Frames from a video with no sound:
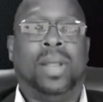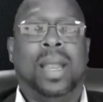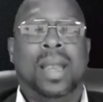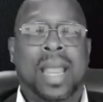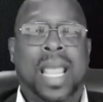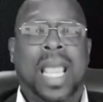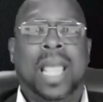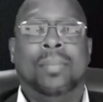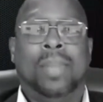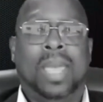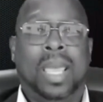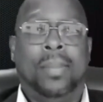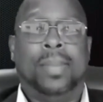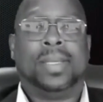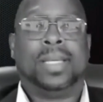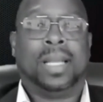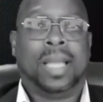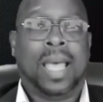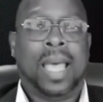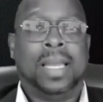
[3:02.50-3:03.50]
name, image, and
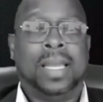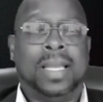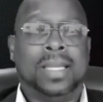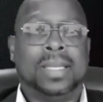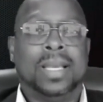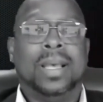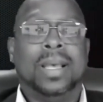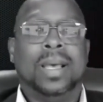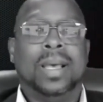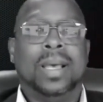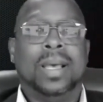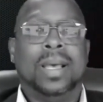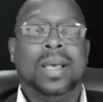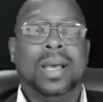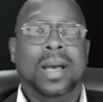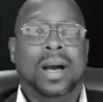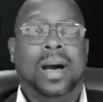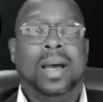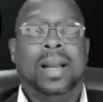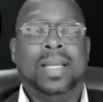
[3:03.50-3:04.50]
likeness.
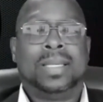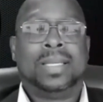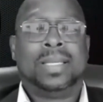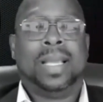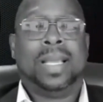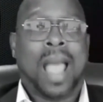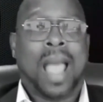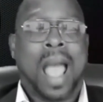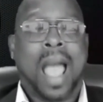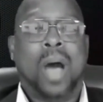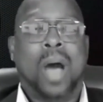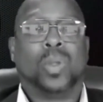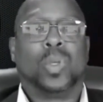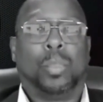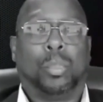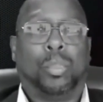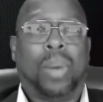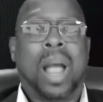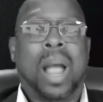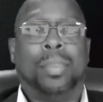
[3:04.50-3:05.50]
Understand how to
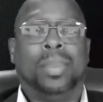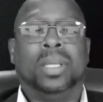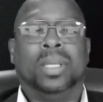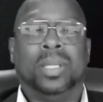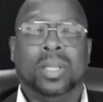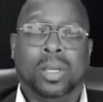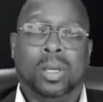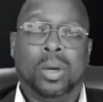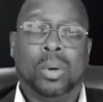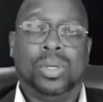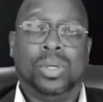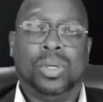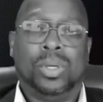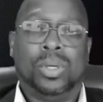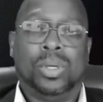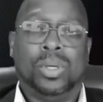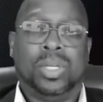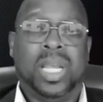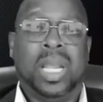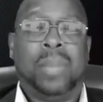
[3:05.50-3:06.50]
properly to
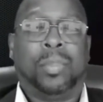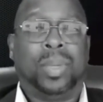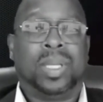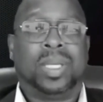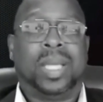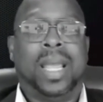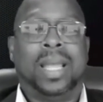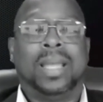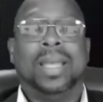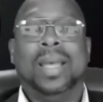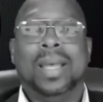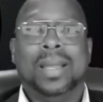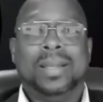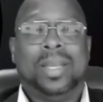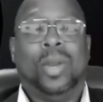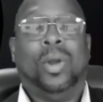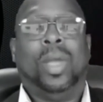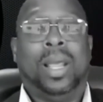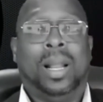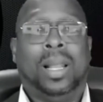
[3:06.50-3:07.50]
negotiate, protect your
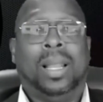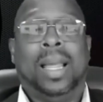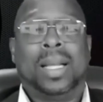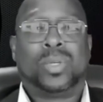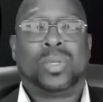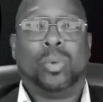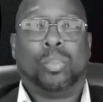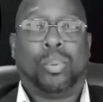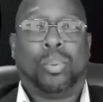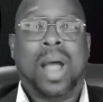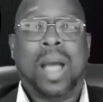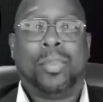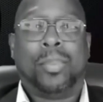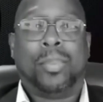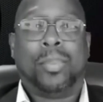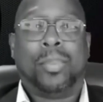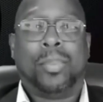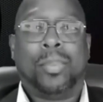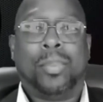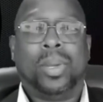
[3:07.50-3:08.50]
intellectual
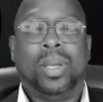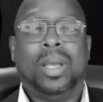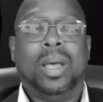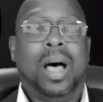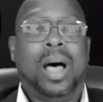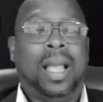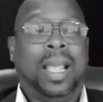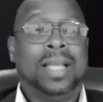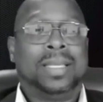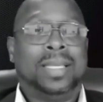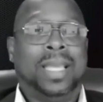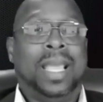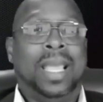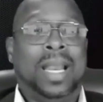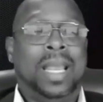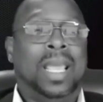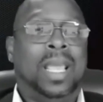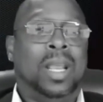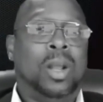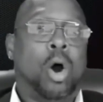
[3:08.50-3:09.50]
property against any
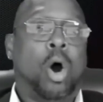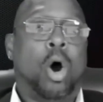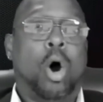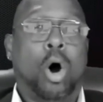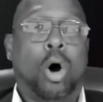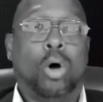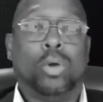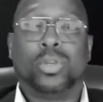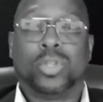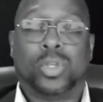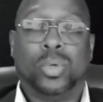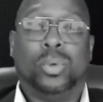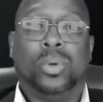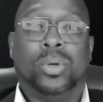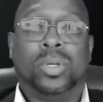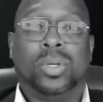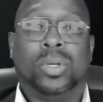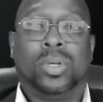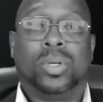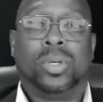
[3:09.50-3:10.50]
and all suits.
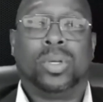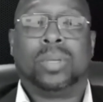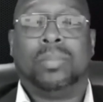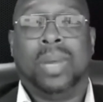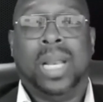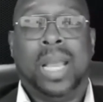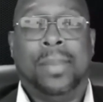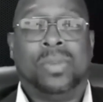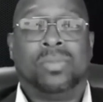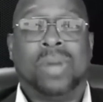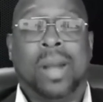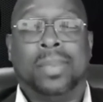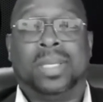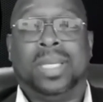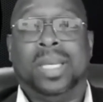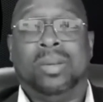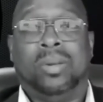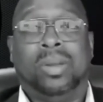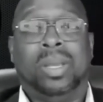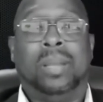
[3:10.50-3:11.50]
My name is Robert T.
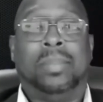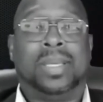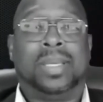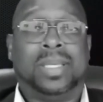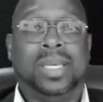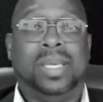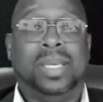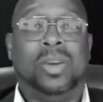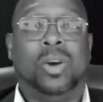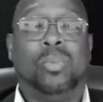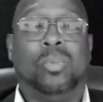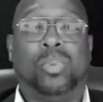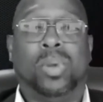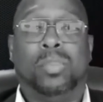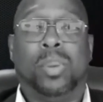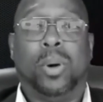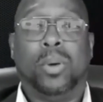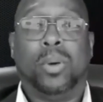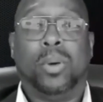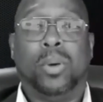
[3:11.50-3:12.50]
Green. I'm the CEO of
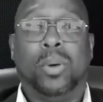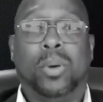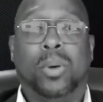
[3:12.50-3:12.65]
Pre-Post